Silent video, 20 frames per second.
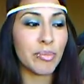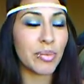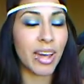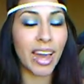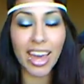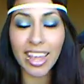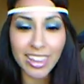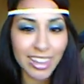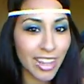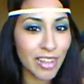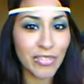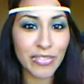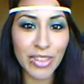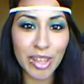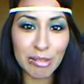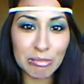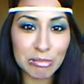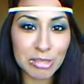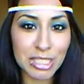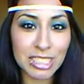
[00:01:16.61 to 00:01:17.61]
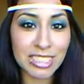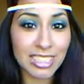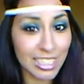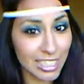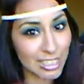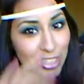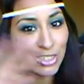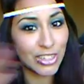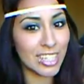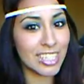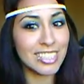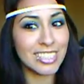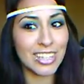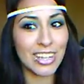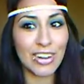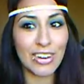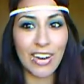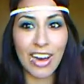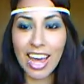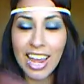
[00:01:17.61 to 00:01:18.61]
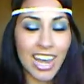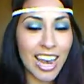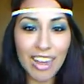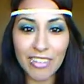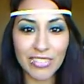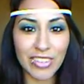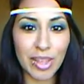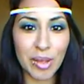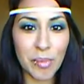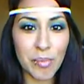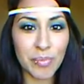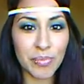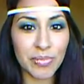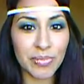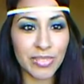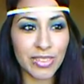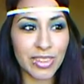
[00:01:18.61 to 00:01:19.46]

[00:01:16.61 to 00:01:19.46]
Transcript: But I love them, just to let you guys know. I love them.